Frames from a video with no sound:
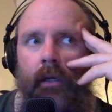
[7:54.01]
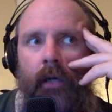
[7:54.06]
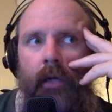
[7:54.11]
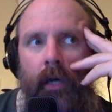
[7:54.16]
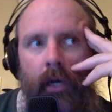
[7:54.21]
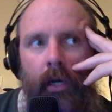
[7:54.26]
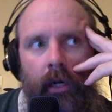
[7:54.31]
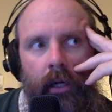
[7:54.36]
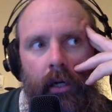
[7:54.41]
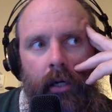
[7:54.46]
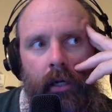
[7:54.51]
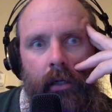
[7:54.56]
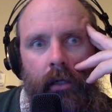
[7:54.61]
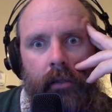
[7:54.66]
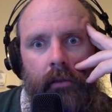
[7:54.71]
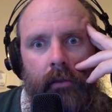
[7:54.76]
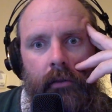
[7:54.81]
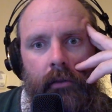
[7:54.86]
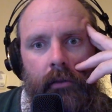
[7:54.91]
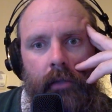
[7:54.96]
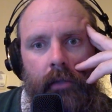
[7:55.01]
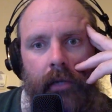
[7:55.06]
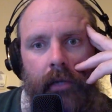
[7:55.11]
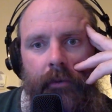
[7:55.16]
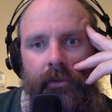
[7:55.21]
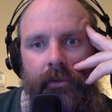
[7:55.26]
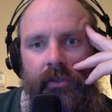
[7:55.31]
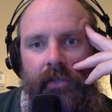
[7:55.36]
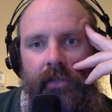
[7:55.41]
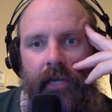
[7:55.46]
And I
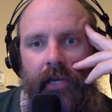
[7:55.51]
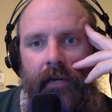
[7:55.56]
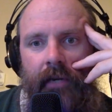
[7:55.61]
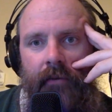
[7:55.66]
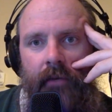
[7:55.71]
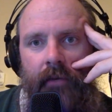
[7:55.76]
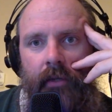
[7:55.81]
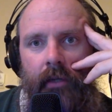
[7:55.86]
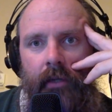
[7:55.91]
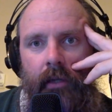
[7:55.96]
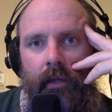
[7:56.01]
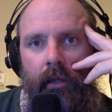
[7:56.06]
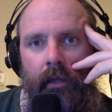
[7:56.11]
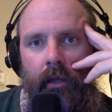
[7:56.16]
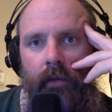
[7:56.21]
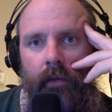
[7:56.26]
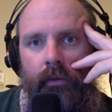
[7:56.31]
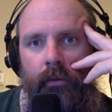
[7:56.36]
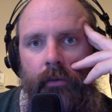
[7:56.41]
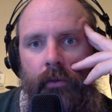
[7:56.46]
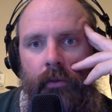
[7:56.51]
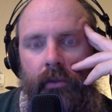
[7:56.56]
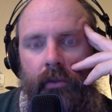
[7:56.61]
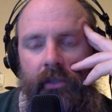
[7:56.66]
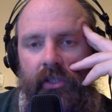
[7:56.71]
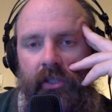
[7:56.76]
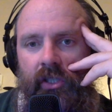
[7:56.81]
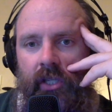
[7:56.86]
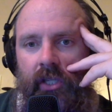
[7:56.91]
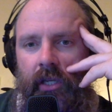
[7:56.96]
was just kind of a lost word.
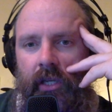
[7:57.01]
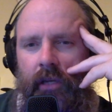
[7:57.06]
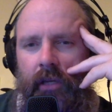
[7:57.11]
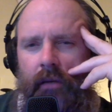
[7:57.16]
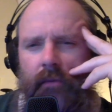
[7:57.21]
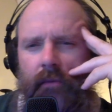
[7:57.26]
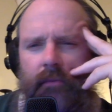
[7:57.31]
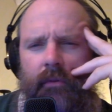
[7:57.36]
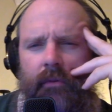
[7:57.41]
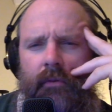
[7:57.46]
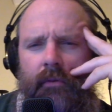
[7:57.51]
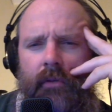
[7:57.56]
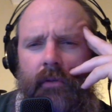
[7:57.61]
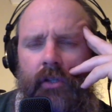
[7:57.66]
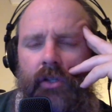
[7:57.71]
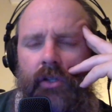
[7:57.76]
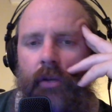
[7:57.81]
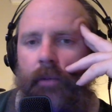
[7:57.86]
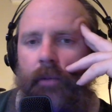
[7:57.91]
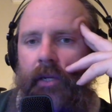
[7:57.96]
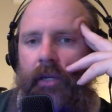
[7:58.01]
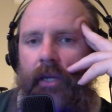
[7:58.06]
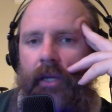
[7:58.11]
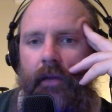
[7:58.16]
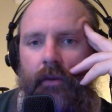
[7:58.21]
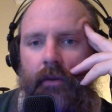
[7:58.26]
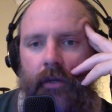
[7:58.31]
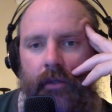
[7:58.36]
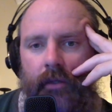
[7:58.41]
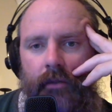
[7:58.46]
Did y'all put
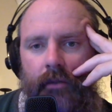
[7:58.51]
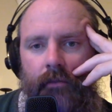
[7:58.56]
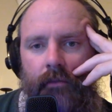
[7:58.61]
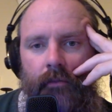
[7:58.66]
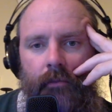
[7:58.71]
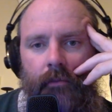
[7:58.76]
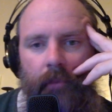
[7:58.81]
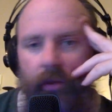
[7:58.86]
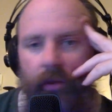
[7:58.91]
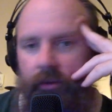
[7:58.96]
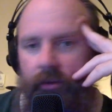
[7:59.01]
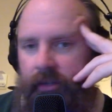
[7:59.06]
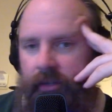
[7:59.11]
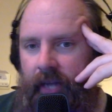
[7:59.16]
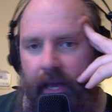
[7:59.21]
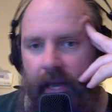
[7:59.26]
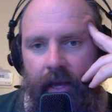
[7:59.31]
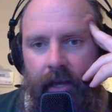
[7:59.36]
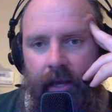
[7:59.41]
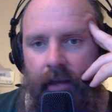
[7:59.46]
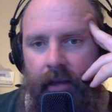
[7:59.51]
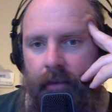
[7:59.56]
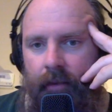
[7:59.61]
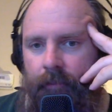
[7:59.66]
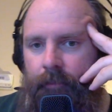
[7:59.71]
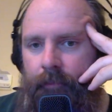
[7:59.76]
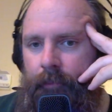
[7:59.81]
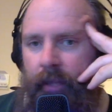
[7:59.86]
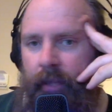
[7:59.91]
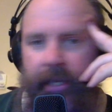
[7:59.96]
together good Mother's Day
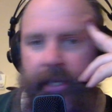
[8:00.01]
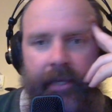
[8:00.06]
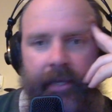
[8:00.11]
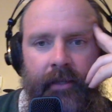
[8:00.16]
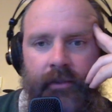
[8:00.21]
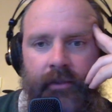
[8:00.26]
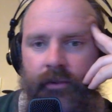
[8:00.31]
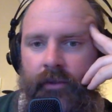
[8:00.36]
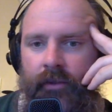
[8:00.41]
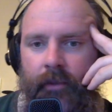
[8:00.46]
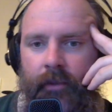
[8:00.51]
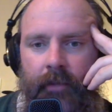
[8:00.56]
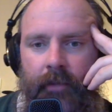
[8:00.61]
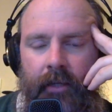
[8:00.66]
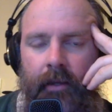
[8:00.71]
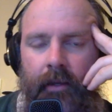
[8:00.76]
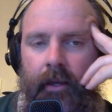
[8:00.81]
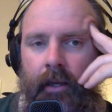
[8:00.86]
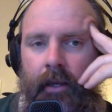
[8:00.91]
plans or something?